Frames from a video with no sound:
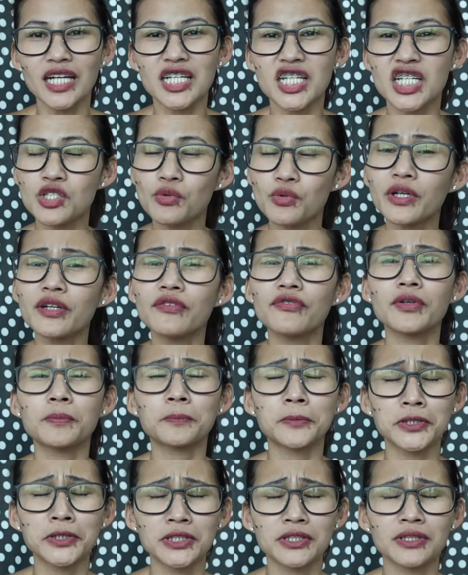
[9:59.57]
She's one of the
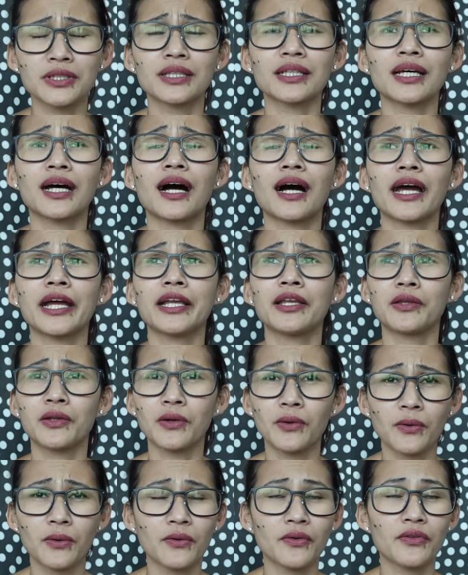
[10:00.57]
person that I
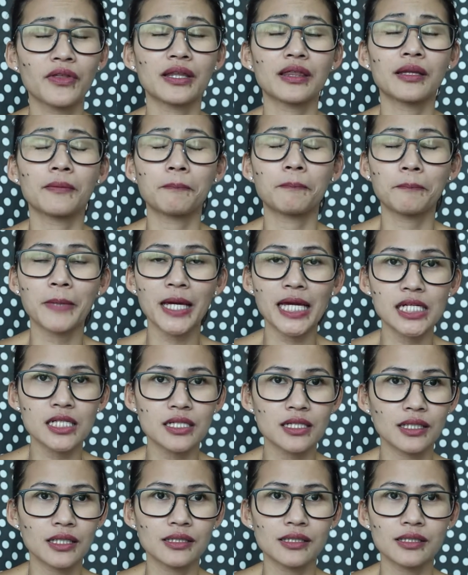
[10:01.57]
know that the
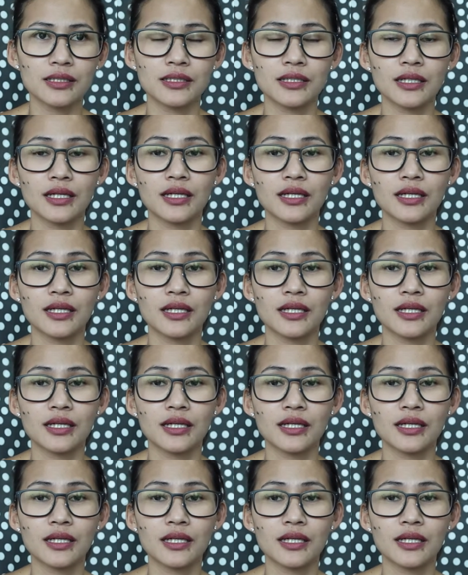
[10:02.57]
patience